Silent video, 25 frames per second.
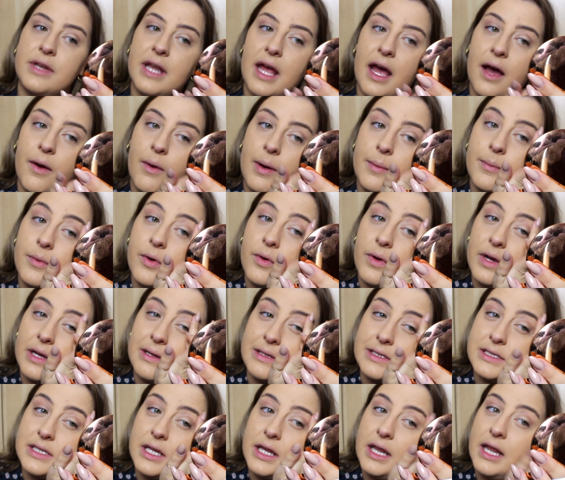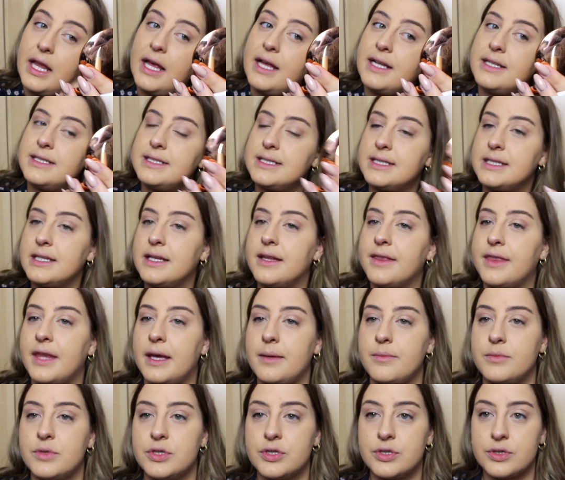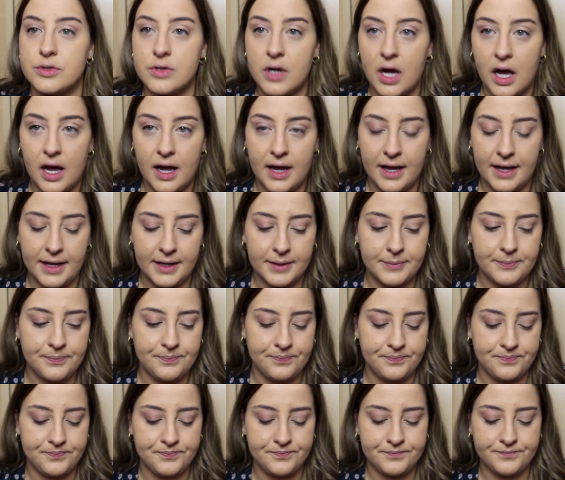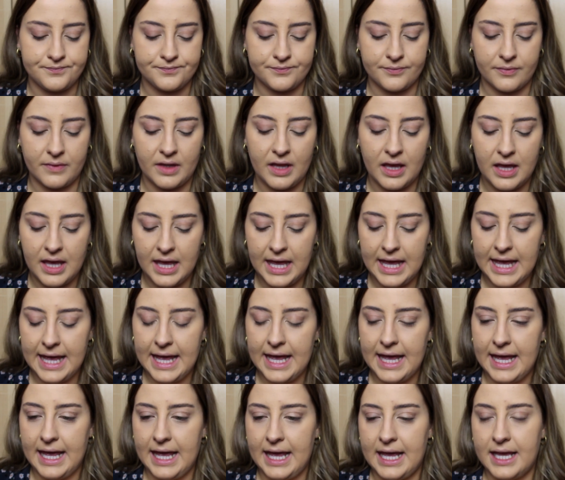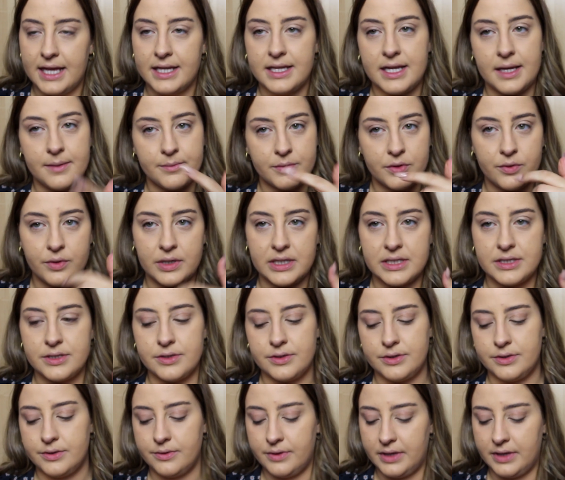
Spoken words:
now I'm going to let them dry, and I'm going to do